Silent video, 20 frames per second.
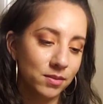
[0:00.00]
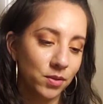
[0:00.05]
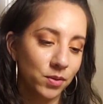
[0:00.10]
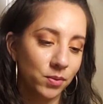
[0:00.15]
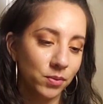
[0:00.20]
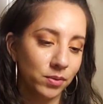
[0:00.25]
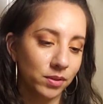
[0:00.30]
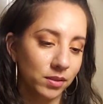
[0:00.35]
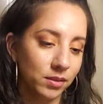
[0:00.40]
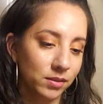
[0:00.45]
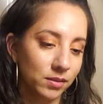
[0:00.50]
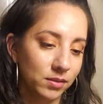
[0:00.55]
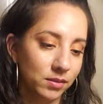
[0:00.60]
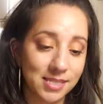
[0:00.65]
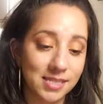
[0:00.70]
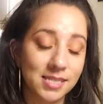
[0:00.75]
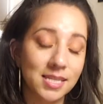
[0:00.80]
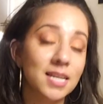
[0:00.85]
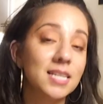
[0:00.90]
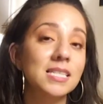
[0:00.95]
Cool.
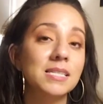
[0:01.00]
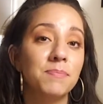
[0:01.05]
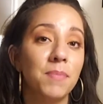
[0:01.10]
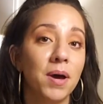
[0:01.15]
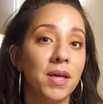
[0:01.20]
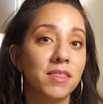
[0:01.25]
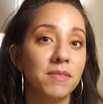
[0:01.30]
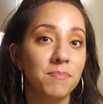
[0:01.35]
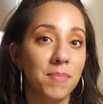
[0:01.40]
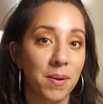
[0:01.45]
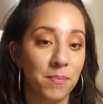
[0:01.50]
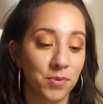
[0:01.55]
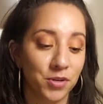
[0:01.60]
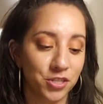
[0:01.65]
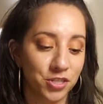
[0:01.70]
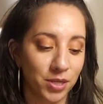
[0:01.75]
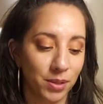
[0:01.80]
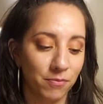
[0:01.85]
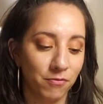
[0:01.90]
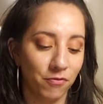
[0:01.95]
6 month
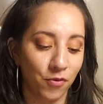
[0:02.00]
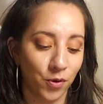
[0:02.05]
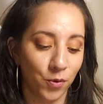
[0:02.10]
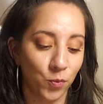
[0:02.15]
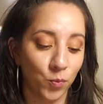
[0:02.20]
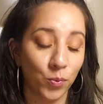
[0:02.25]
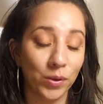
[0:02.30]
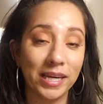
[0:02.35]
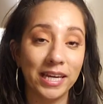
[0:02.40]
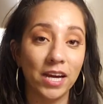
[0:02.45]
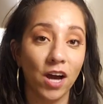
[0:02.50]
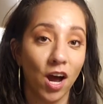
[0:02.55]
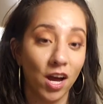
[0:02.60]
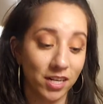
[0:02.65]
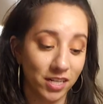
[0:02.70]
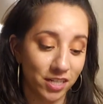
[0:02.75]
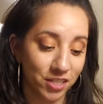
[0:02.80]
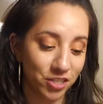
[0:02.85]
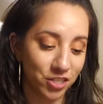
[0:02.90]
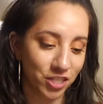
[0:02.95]
membership for We
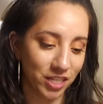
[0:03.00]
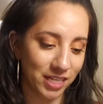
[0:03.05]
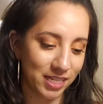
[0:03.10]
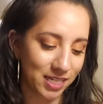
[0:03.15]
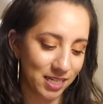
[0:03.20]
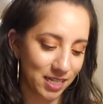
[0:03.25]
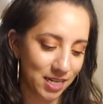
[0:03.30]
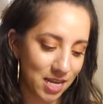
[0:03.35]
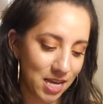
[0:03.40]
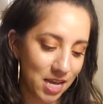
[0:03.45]
Audition.